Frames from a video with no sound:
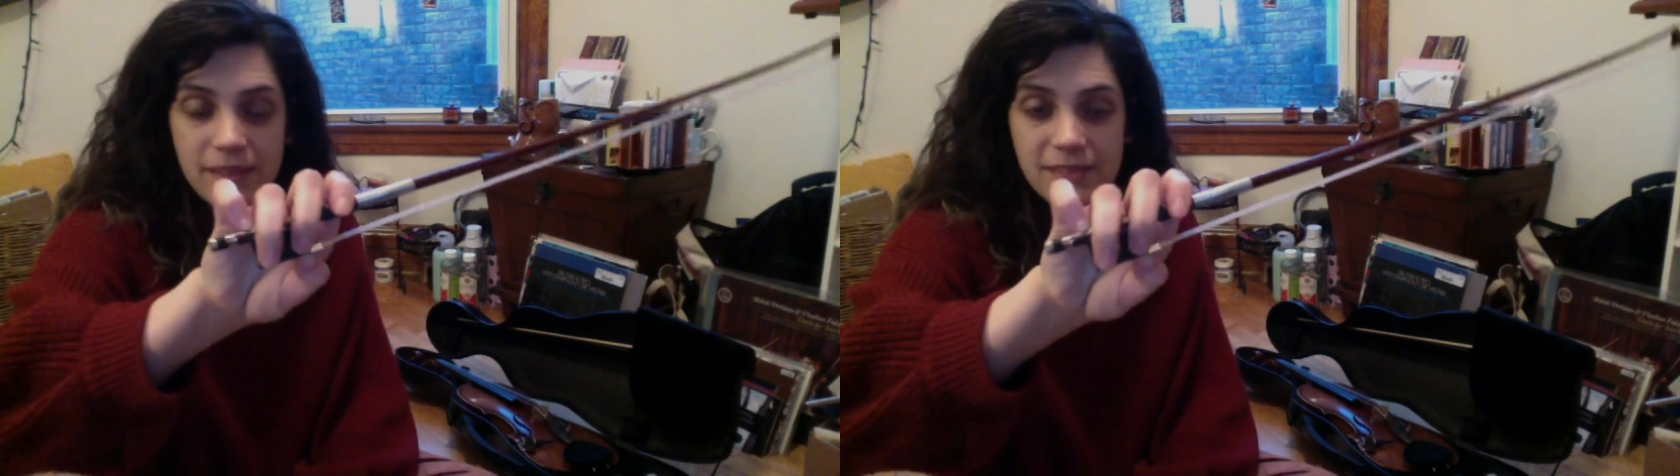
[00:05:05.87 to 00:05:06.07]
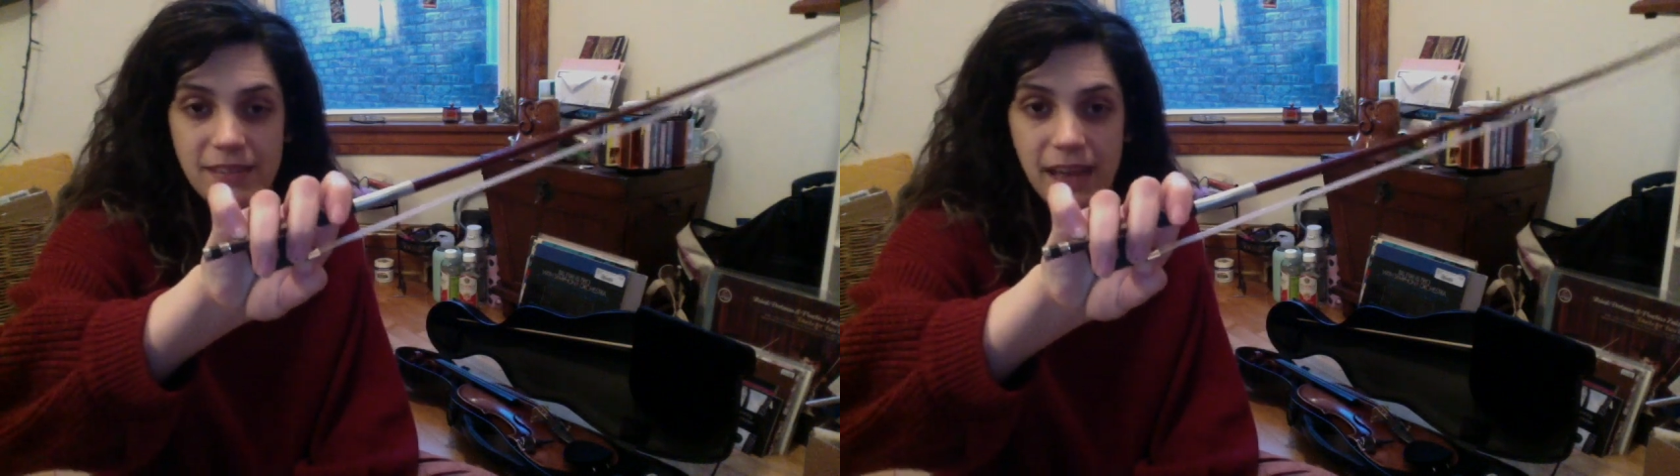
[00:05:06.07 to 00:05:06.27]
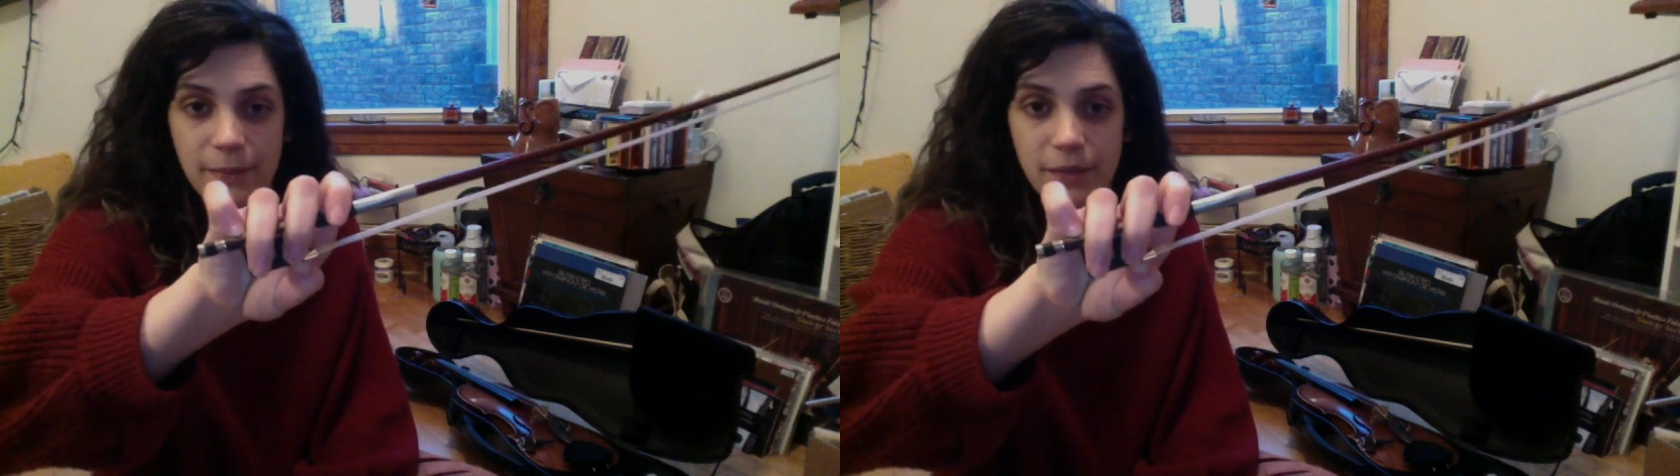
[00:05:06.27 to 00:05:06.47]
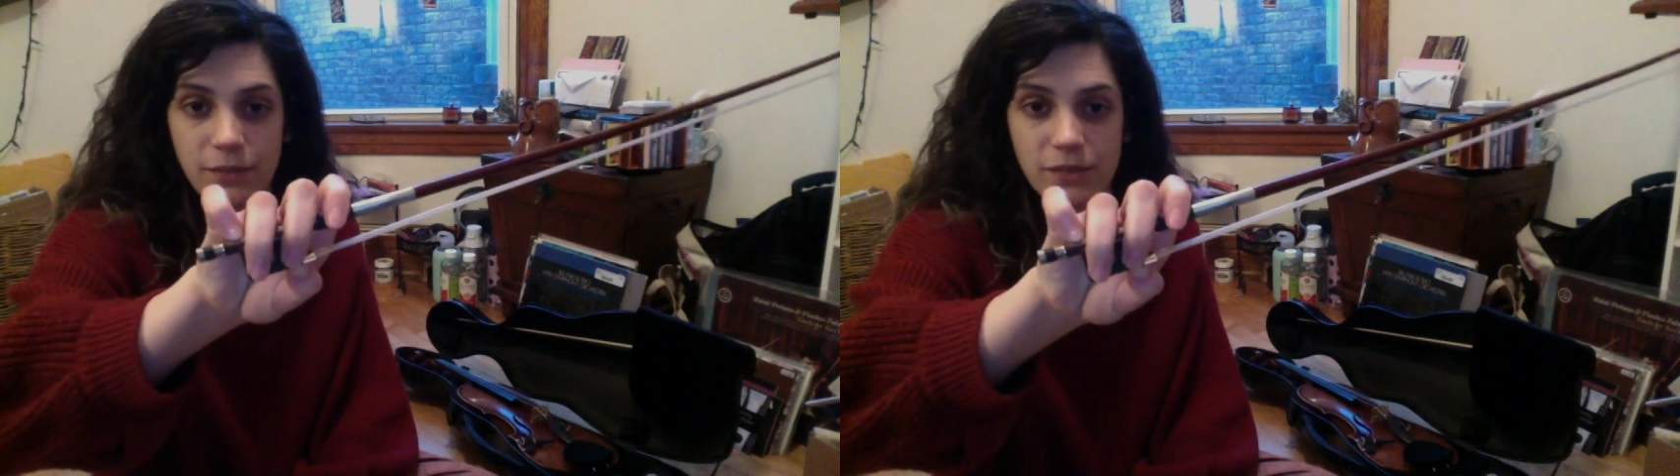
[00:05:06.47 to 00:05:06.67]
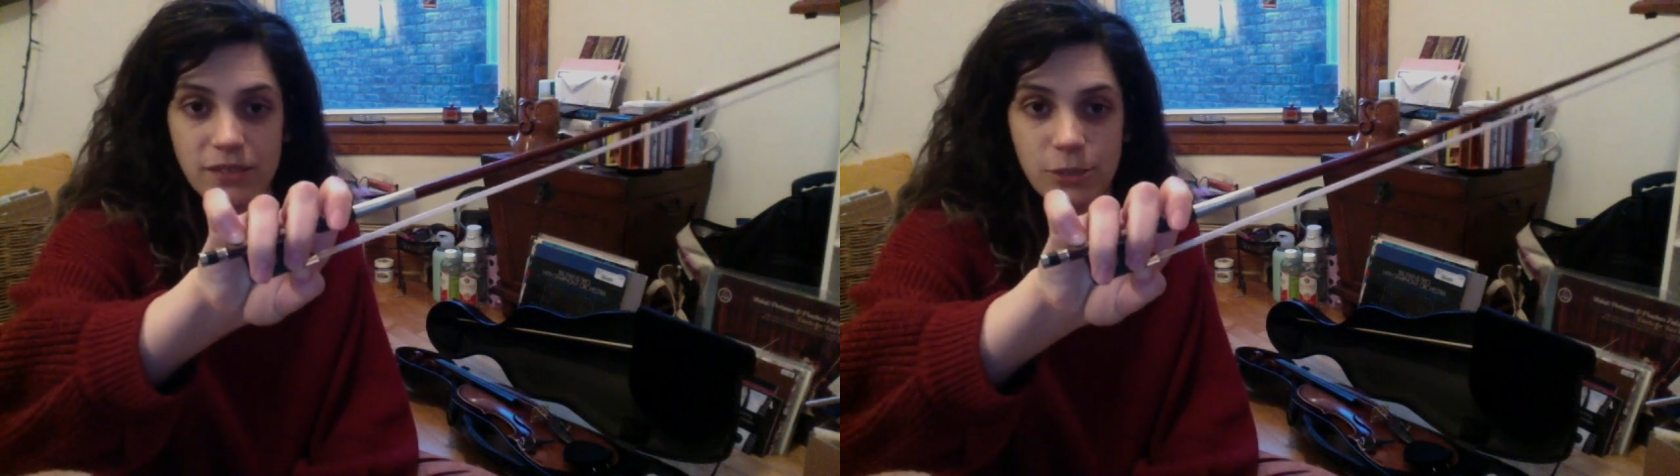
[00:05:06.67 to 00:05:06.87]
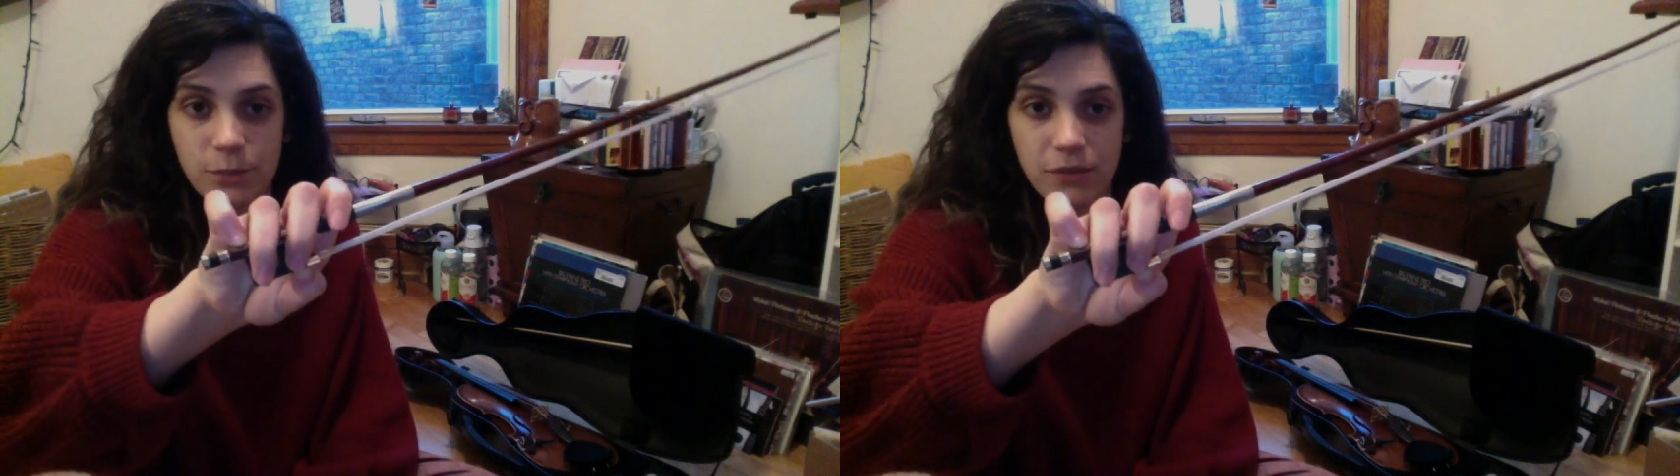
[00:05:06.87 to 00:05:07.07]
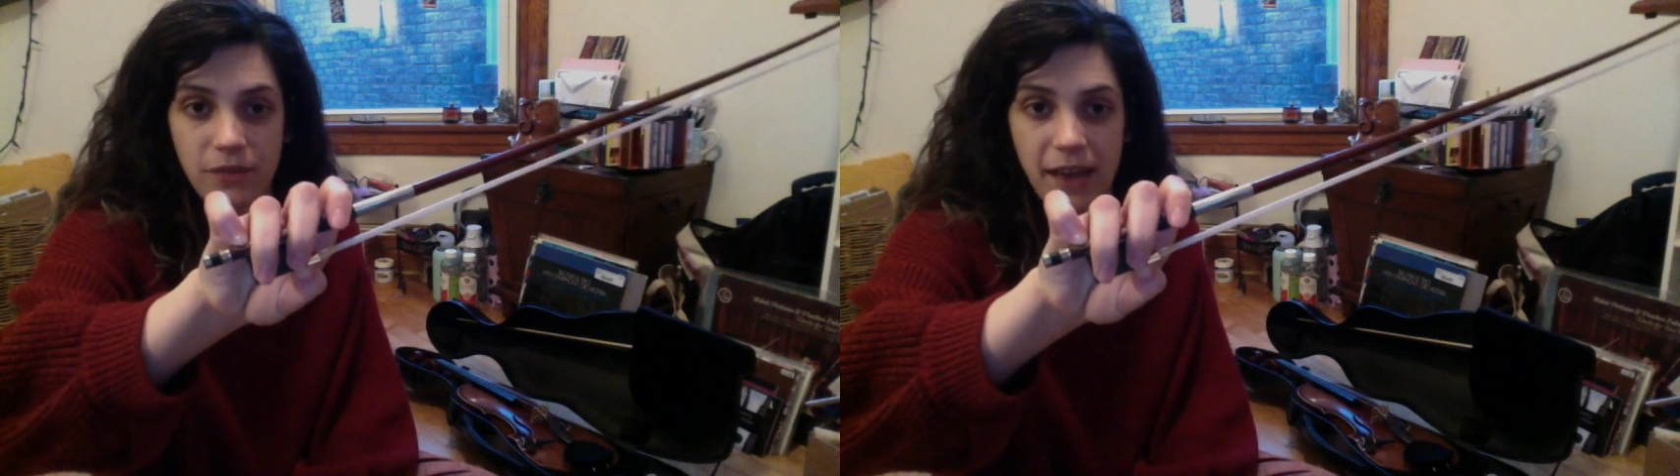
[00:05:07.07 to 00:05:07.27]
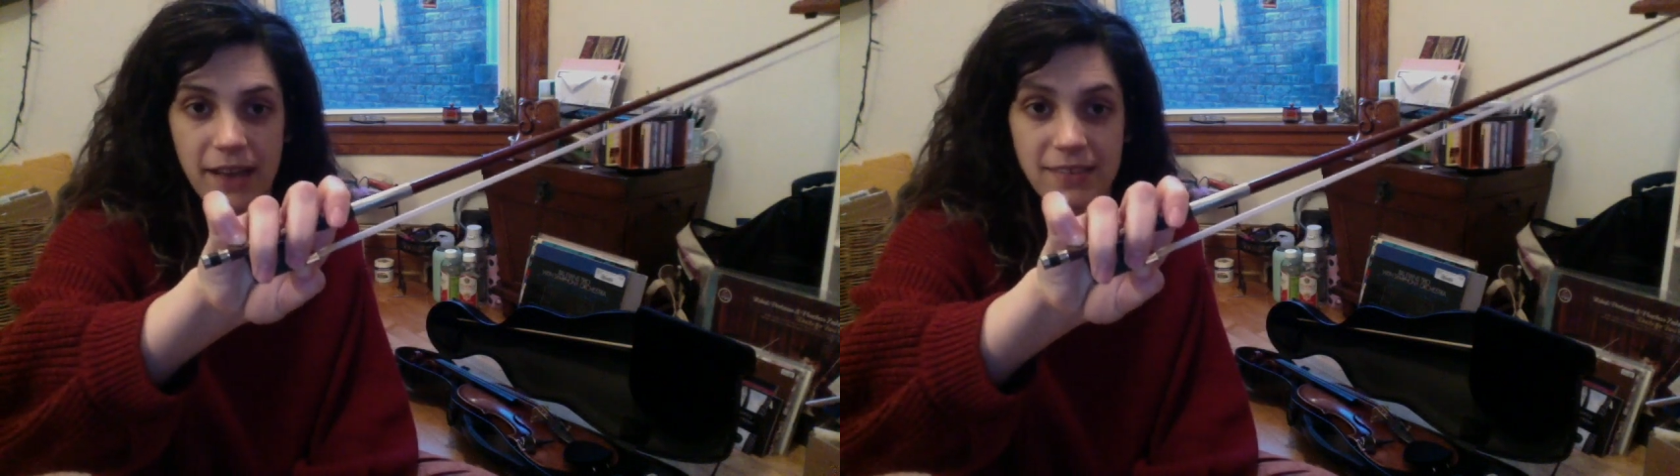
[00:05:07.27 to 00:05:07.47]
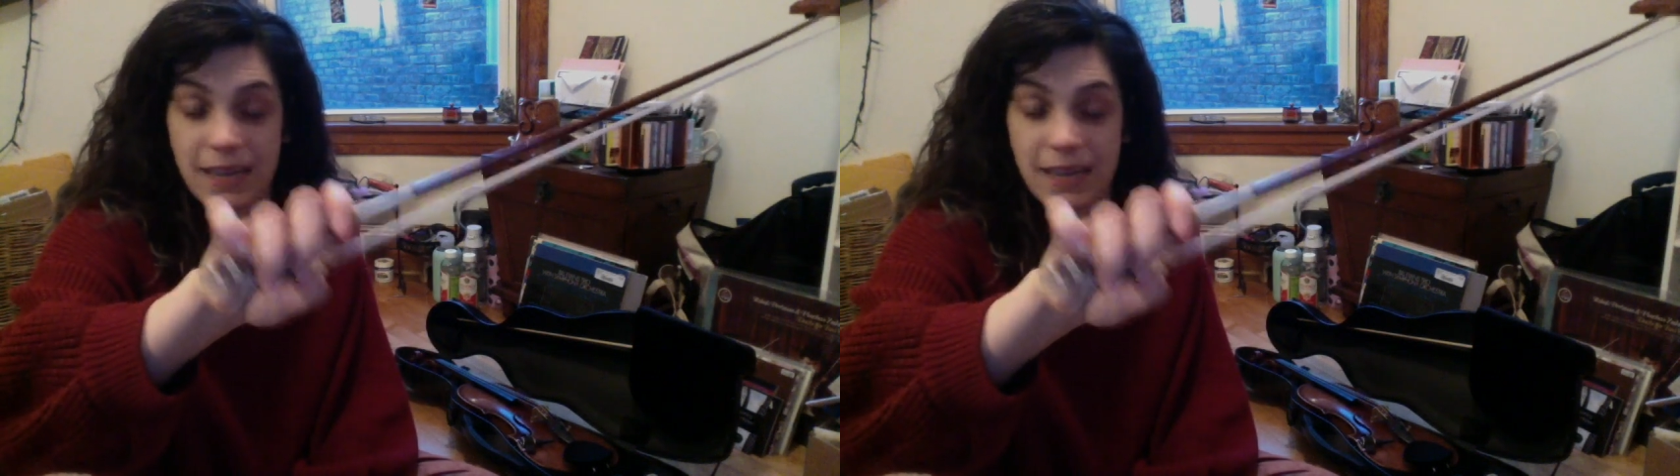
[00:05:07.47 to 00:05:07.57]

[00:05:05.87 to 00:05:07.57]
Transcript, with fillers: Simon was super fast.